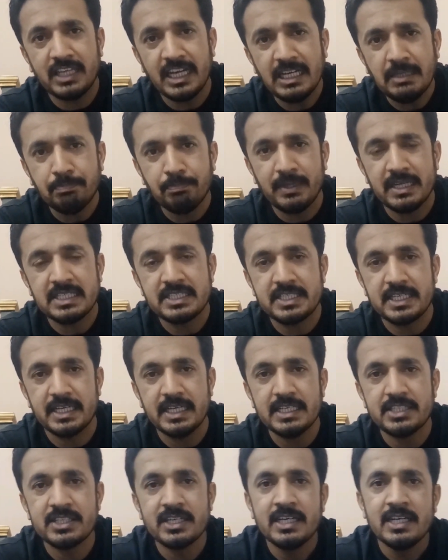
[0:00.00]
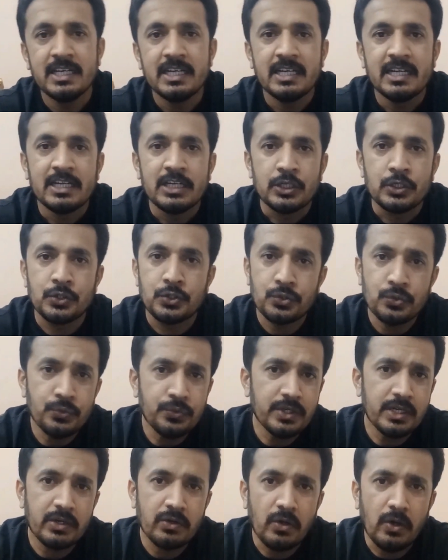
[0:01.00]
that passage, do
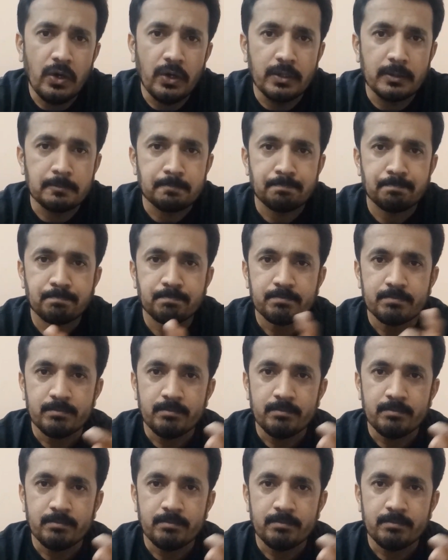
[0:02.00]
your own.